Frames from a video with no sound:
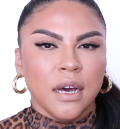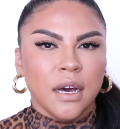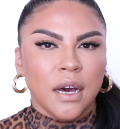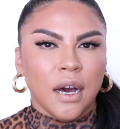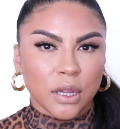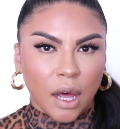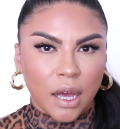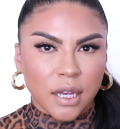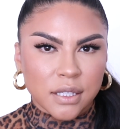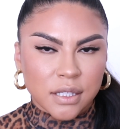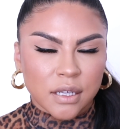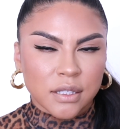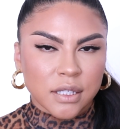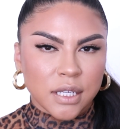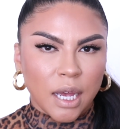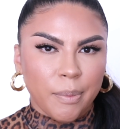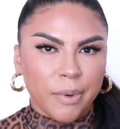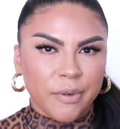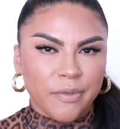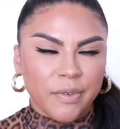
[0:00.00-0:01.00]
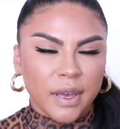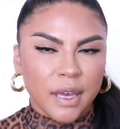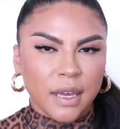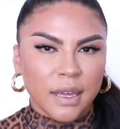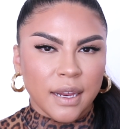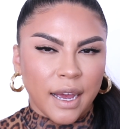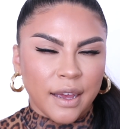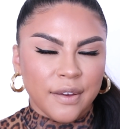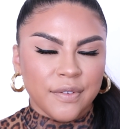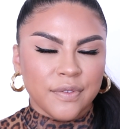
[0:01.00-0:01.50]
gloss on top of
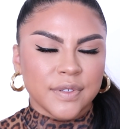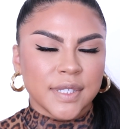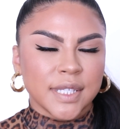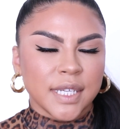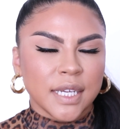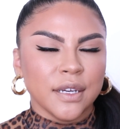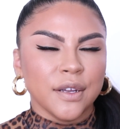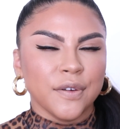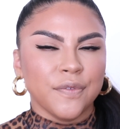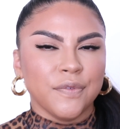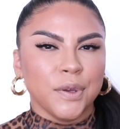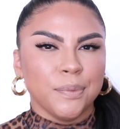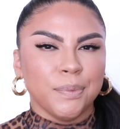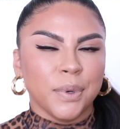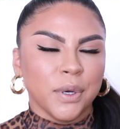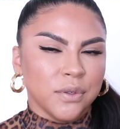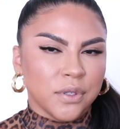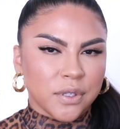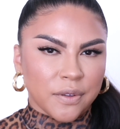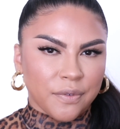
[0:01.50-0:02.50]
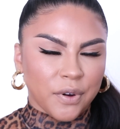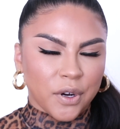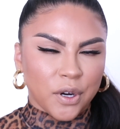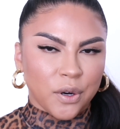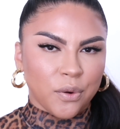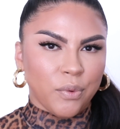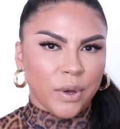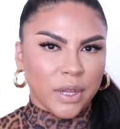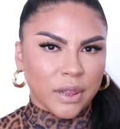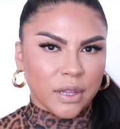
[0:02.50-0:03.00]
it. I've seen a few posts of
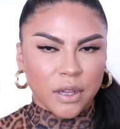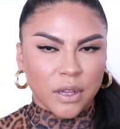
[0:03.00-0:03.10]
her with